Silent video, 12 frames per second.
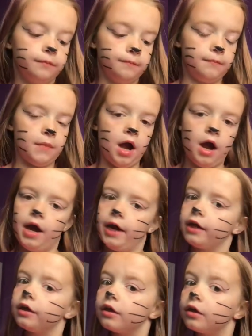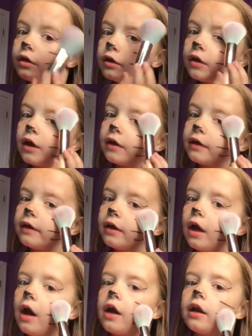my
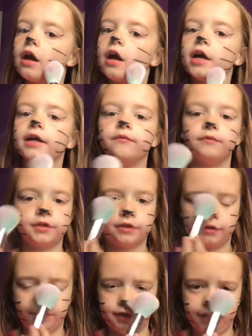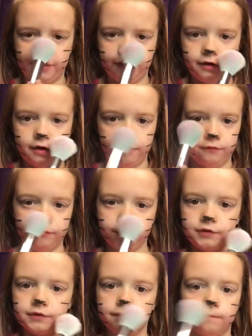cat eye, whiskers, and
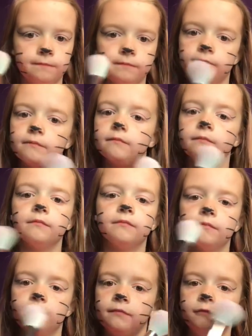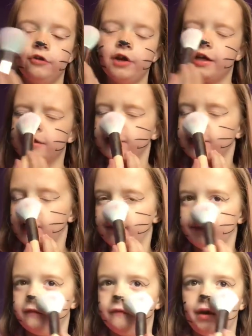nose. You guys can tell
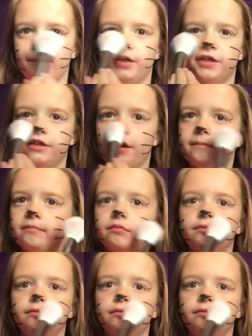me if I mess up.